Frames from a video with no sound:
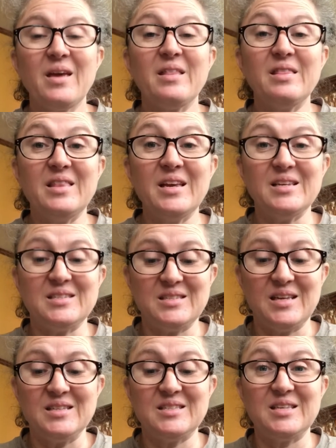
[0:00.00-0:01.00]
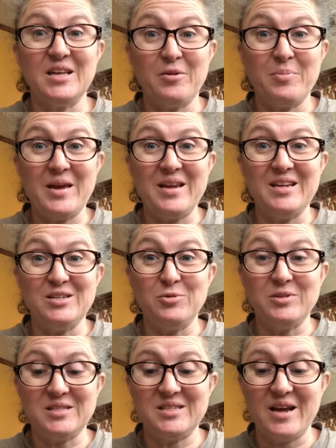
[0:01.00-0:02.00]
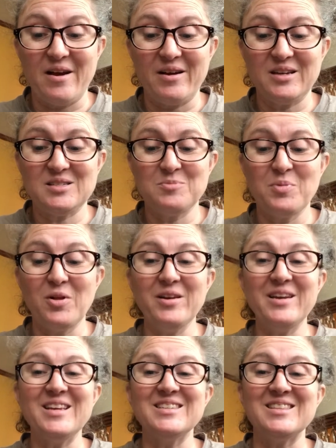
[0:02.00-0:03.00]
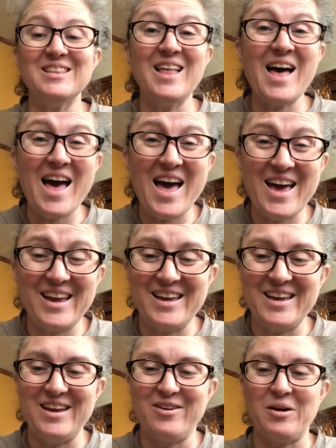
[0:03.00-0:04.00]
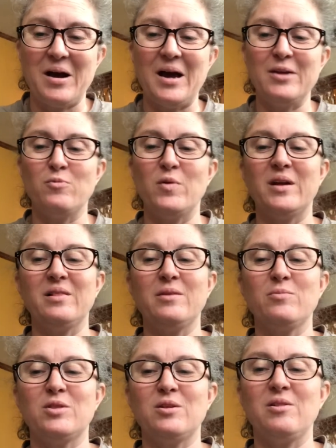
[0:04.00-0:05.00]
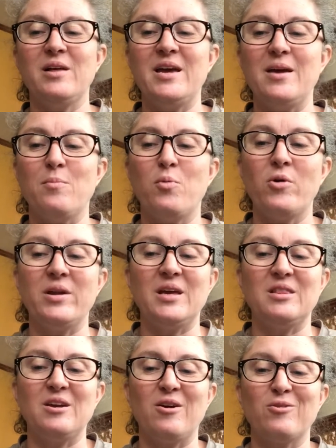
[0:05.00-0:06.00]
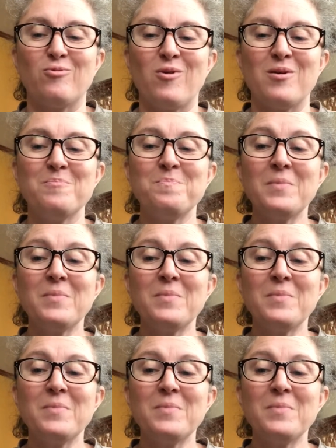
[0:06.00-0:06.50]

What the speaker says: This sent Centipede into hysterics. "Pulling his leg!" he cried, wriggling with glee and pointing at the earthworm.